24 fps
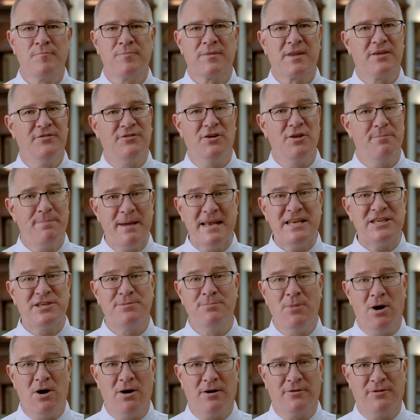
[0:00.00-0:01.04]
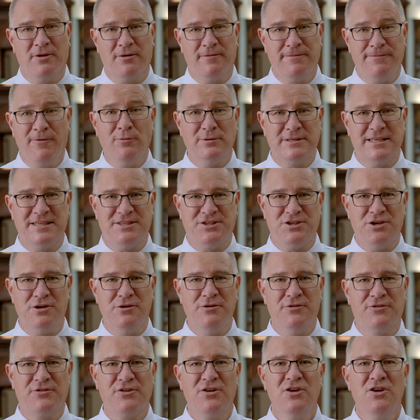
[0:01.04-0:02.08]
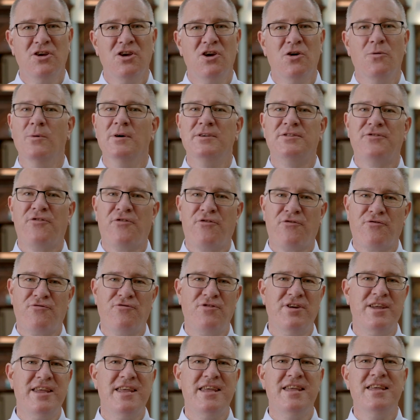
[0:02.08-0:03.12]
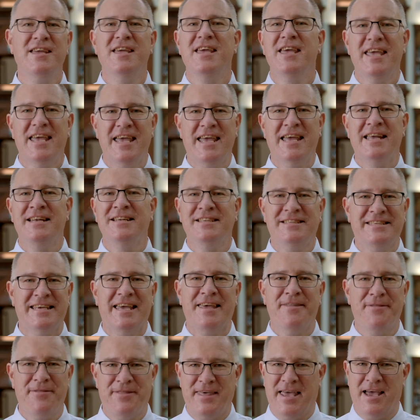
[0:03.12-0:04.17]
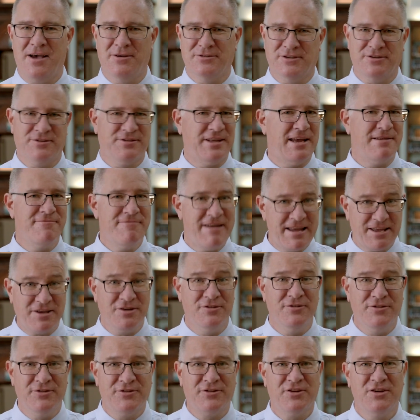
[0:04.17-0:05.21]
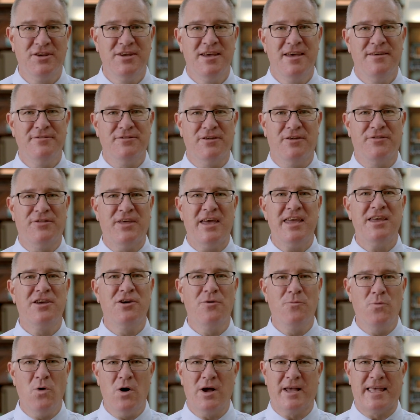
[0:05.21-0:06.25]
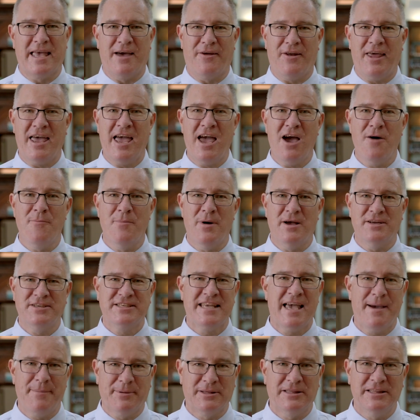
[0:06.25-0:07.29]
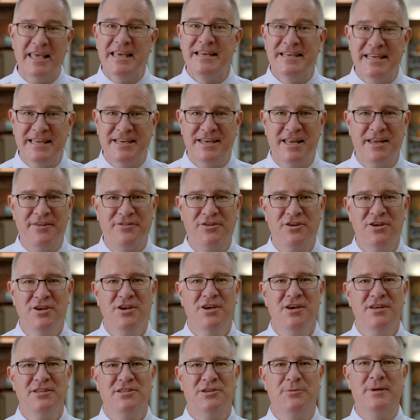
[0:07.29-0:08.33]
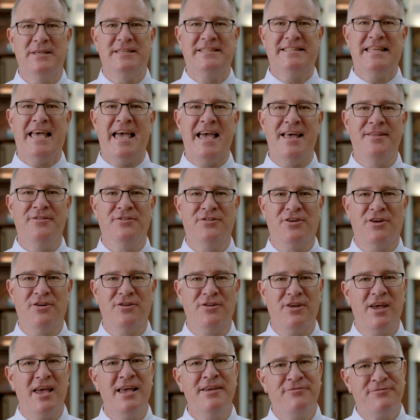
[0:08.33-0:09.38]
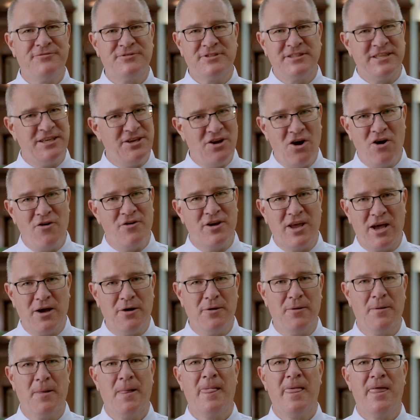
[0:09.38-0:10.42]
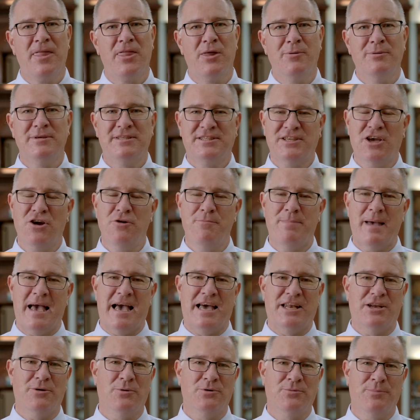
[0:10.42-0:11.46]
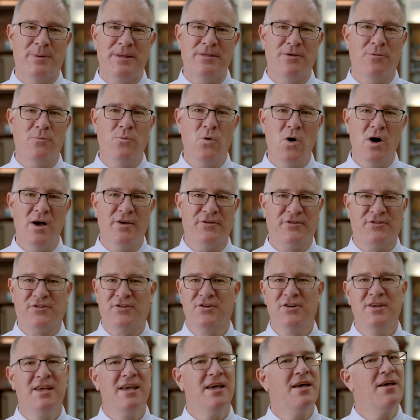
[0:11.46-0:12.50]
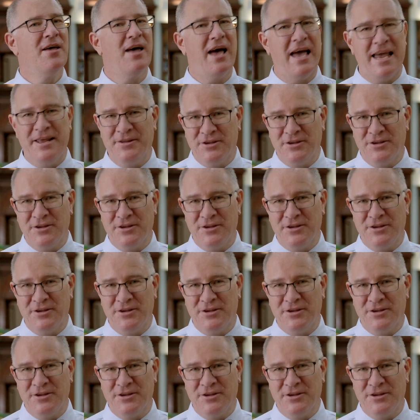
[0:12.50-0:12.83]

So the benchmark that Fortis used was 3 in 10,000. They reckoned that they could work out how much capital they needed to withstand a scenario that was so bad it would be the worst in